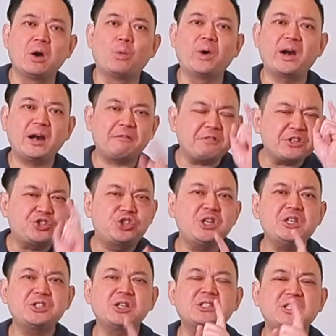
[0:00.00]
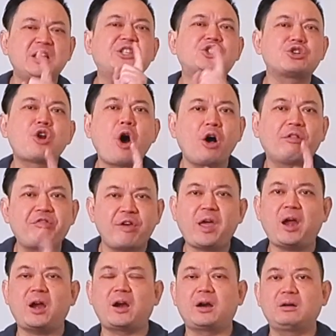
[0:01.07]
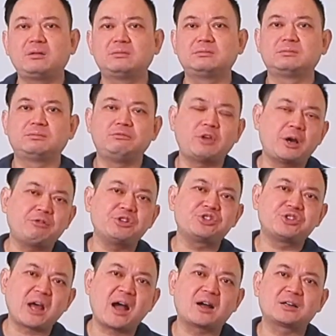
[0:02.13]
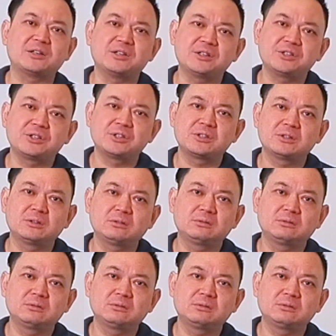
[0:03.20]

Wherever Jesus is not there, there is darkness.